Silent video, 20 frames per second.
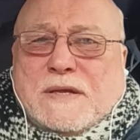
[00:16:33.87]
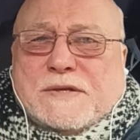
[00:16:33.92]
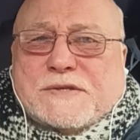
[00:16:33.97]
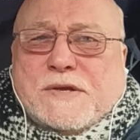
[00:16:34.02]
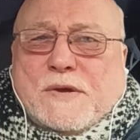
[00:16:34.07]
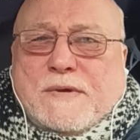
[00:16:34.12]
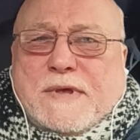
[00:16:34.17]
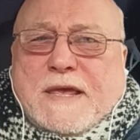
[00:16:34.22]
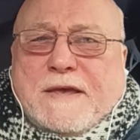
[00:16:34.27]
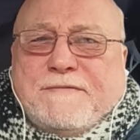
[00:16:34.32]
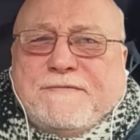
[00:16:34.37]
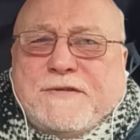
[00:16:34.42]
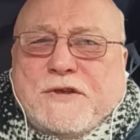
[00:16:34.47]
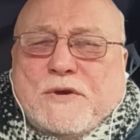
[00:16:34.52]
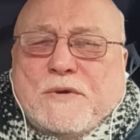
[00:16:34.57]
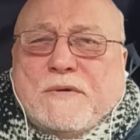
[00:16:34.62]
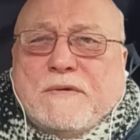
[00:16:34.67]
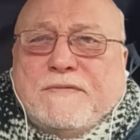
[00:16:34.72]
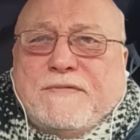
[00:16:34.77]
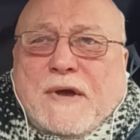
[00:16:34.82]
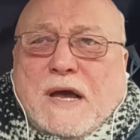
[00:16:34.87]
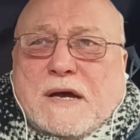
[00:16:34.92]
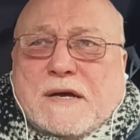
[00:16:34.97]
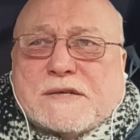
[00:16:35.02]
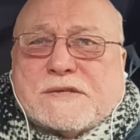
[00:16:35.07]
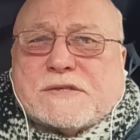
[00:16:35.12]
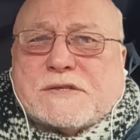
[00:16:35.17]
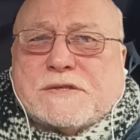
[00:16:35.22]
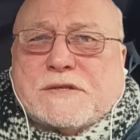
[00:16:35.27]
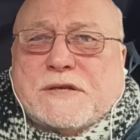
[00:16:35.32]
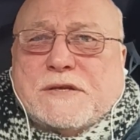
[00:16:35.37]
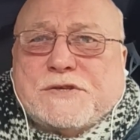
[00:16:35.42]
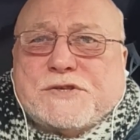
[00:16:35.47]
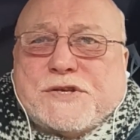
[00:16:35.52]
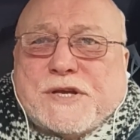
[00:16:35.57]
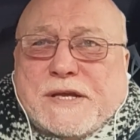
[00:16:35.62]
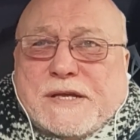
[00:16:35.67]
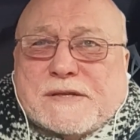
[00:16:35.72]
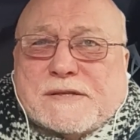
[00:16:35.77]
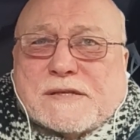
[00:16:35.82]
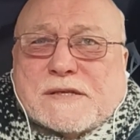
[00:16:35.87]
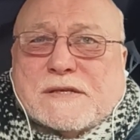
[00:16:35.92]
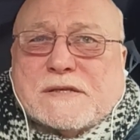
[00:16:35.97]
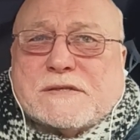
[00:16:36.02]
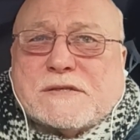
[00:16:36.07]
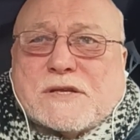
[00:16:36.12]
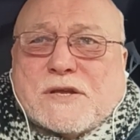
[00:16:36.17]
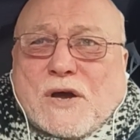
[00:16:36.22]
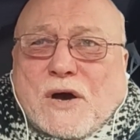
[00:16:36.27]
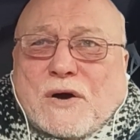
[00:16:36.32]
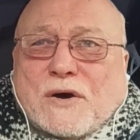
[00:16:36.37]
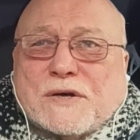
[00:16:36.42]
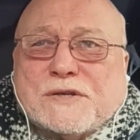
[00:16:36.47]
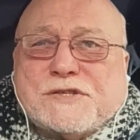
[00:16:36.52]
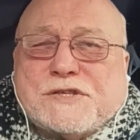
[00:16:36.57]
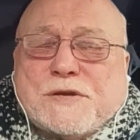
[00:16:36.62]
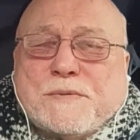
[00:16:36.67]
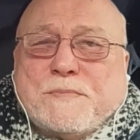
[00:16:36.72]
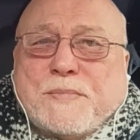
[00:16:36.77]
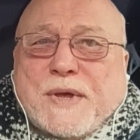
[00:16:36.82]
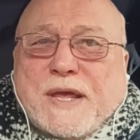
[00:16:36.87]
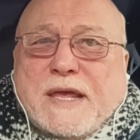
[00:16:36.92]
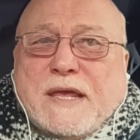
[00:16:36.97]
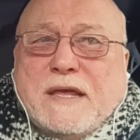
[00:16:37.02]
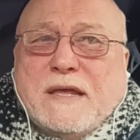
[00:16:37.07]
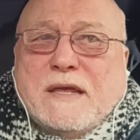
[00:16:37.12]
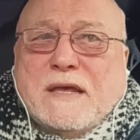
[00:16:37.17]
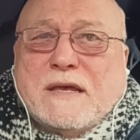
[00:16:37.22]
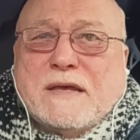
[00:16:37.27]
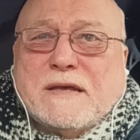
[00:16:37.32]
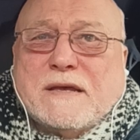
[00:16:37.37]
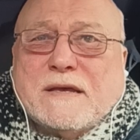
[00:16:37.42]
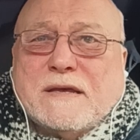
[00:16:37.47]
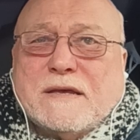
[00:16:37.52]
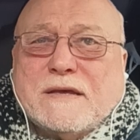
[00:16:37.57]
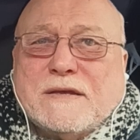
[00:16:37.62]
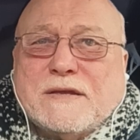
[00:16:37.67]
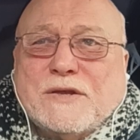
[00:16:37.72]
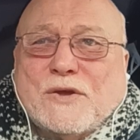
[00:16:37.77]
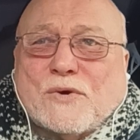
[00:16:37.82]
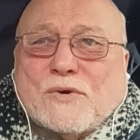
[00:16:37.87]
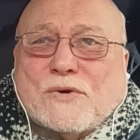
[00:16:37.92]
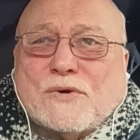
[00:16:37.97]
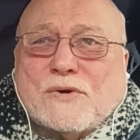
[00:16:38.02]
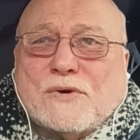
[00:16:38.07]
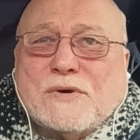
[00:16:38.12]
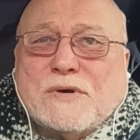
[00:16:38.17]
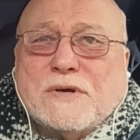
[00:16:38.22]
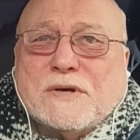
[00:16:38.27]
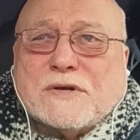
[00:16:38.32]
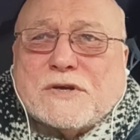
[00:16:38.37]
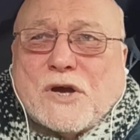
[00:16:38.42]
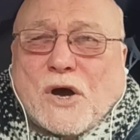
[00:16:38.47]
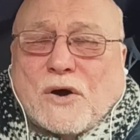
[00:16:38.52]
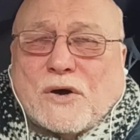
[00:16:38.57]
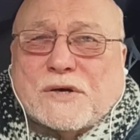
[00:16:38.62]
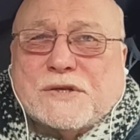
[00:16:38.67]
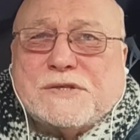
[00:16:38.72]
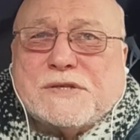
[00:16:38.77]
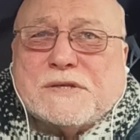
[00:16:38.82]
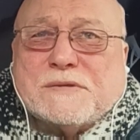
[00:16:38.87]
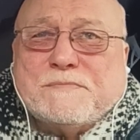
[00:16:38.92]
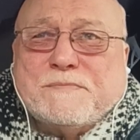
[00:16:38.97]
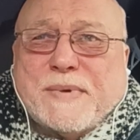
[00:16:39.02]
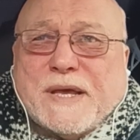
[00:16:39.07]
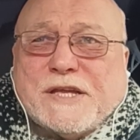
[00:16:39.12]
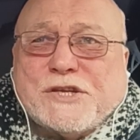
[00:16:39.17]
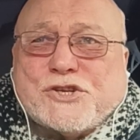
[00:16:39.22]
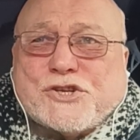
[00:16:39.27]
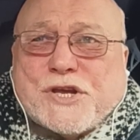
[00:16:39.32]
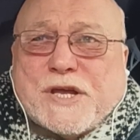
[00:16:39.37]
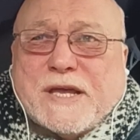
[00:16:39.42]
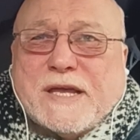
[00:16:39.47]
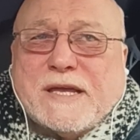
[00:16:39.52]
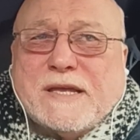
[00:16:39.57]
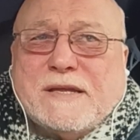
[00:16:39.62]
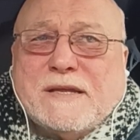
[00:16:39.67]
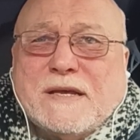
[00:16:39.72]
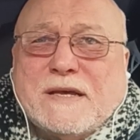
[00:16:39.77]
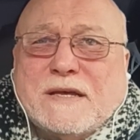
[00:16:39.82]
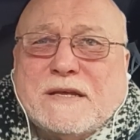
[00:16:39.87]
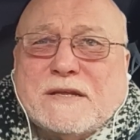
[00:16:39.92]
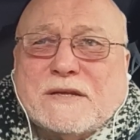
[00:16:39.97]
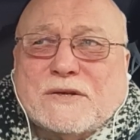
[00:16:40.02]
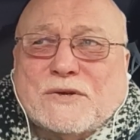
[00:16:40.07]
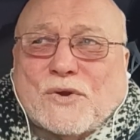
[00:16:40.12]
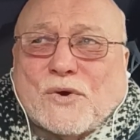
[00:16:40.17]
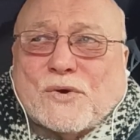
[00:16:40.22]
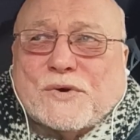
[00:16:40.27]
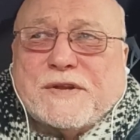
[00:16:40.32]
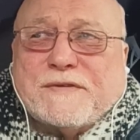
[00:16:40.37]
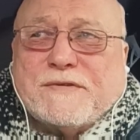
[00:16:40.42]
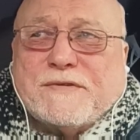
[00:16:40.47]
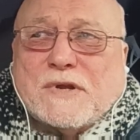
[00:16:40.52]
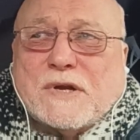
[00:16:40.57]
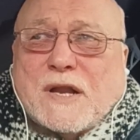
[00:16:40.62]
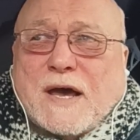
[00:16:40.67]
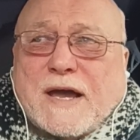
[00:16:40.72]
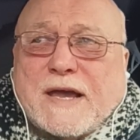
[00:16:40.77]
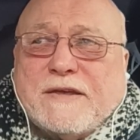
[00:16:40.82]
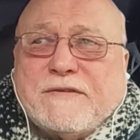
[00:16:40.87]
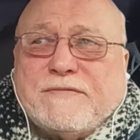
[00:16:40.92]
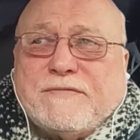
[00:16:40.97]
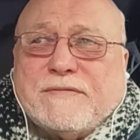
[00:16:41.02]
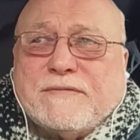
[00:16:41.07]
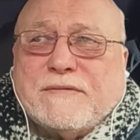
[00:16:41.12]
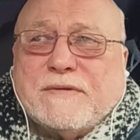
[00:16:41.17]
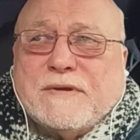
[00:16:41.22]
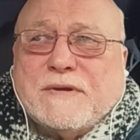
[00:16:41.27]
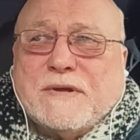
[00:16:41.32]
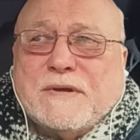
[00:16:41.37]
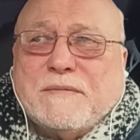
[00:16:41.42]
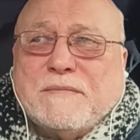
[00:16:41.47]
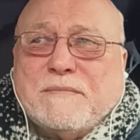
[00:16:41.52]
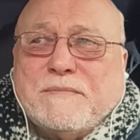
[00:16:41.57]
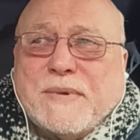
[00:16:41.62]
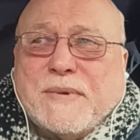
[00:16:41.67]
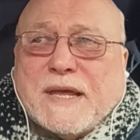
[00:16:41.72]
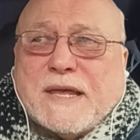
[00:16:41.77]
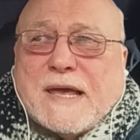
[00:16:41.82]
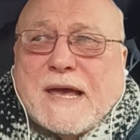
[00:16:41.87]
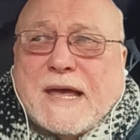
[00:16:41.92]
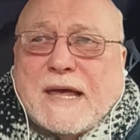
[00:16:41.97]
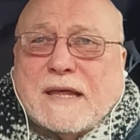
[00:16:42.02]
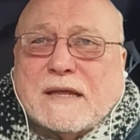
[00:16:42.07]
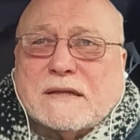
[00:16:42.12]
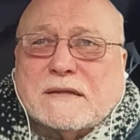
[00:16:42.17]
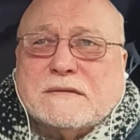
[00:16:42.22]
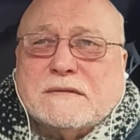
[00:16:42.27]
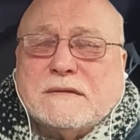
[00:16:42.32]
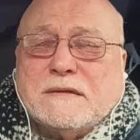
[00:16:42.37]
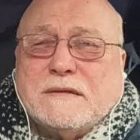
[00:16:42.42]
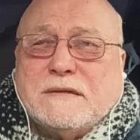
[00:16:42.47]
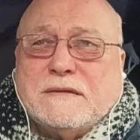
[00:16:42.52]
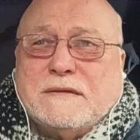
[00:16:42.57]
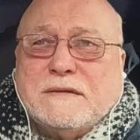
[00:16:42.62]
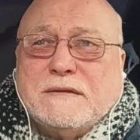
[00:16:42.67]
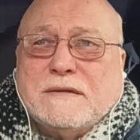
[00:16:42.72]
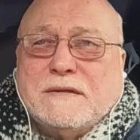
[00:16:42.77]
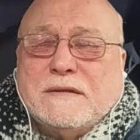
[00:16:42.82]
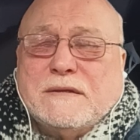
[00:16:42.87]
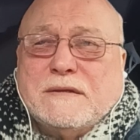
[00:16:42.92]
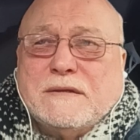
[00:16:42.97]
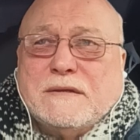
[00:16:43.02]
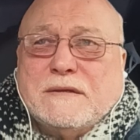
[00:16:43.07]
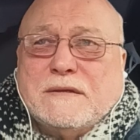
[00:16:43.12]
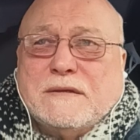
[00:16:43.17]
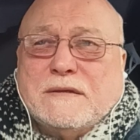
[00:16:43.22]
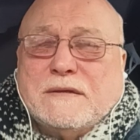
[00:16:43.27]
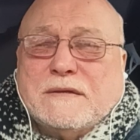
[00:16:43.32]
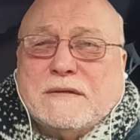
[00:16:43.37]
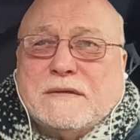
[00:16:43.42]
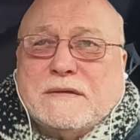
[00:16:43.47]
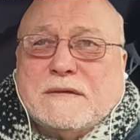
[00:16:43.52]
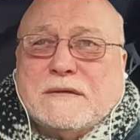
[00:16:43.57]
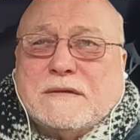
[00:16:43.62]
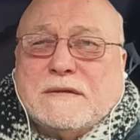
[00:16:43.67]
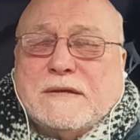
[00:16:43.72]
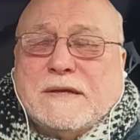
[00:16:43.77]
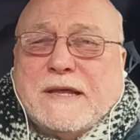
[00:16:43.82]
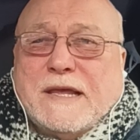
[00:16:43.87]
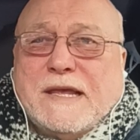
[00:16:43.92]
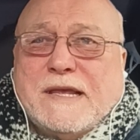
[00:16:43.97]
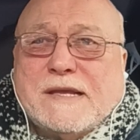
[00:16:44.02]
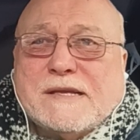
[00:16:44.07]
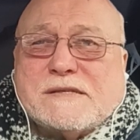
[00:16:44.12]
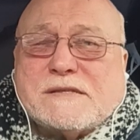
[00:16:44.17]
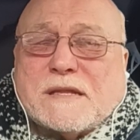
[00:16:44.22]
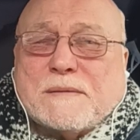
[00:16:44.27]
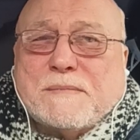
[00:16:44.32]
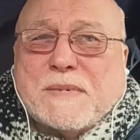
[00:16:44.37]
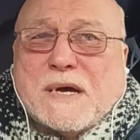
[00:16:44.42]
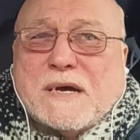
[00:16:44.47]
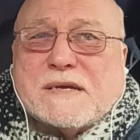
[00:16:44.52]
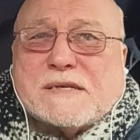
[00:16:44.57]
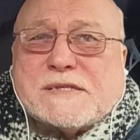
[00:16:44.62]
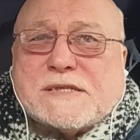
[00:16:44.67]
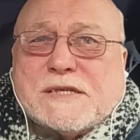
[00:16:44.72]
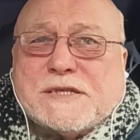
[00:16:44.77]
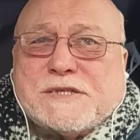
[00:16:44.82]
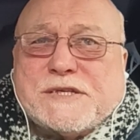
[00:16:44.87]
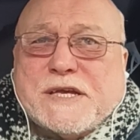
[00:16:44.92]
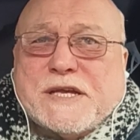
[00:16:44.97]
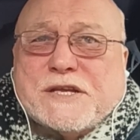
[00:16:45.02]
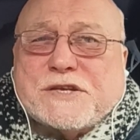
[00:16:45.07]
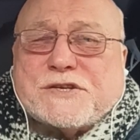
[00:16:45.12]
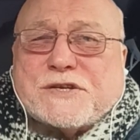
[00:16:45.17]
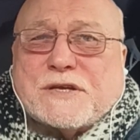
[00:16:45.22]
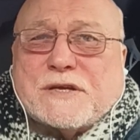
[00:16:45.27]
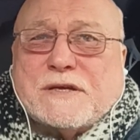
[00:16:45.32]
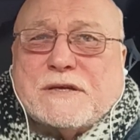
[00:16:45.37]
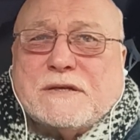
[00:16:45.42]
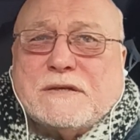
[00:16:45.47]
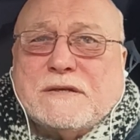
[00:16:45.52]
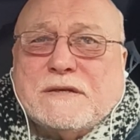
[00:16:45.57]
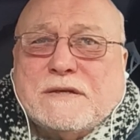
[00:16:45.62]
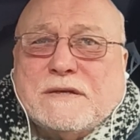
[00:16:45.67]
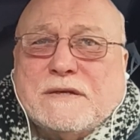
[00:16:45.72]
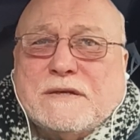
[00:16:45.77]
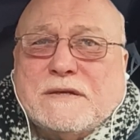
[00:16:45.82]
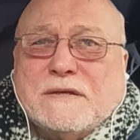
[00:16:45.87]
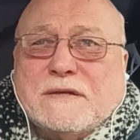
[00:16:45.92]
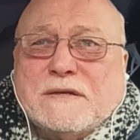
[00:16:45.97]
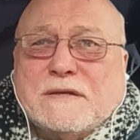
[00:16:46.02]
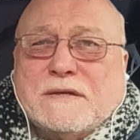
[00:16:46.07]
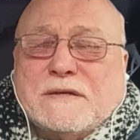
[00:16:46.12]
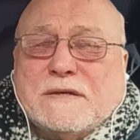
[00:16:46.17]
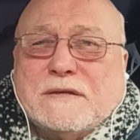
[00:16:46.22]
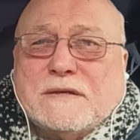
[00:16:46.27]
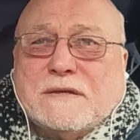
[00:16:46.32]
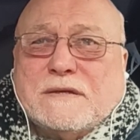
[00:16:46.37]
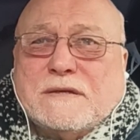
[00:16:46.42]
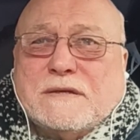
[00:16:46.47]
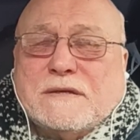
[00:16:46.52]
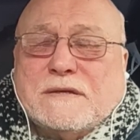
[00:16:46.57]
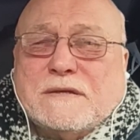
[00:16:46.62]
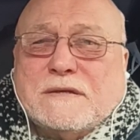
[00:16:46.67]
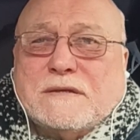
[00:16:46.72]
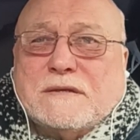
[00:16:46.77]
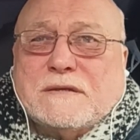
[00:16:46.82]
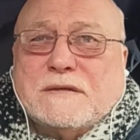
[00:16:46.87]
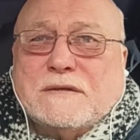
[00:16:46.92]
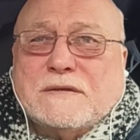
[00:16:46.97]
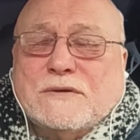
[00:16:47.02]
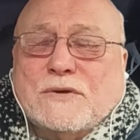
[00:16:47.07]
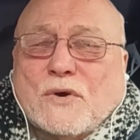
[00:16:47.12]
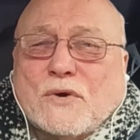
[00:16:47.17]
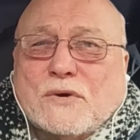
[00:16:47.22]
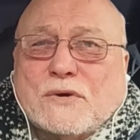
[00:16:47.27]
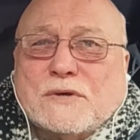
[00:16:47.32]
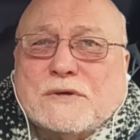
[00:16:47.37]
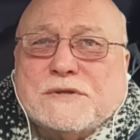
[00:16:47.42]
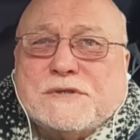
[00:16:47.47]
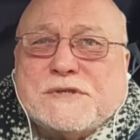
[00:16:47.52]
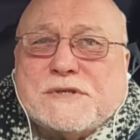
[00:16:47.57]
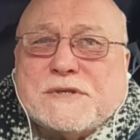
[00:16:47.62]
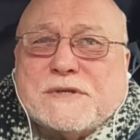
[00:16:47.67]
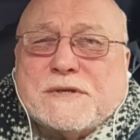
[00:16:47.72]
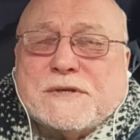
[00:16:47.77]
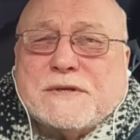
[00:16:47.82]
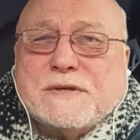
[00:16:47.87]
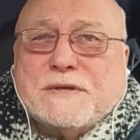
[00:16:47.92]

So if you've asked Jesus, God, to be your God, big G, Lord of your life, big L, he is the master teacher, Lord,